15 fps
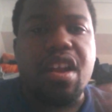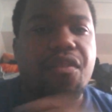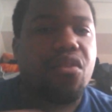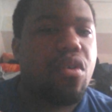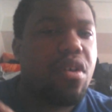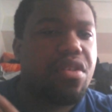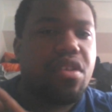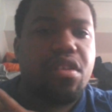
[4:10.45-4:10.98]
And
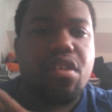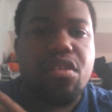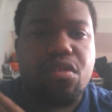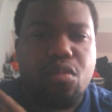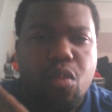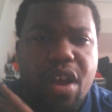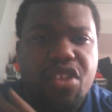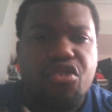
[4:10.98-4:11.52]
of course, this
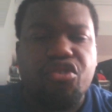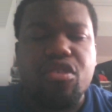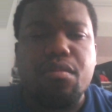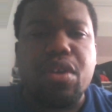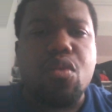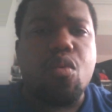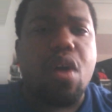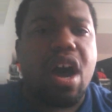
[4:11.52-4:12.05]
is when you
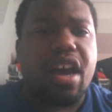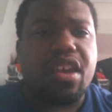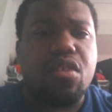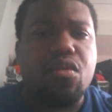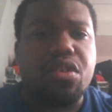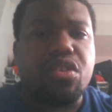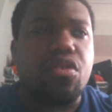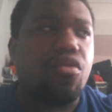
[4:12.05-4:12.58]
should be
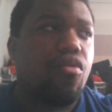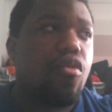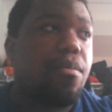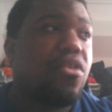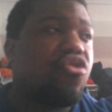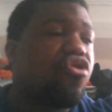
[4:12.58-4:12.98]
walking with the group.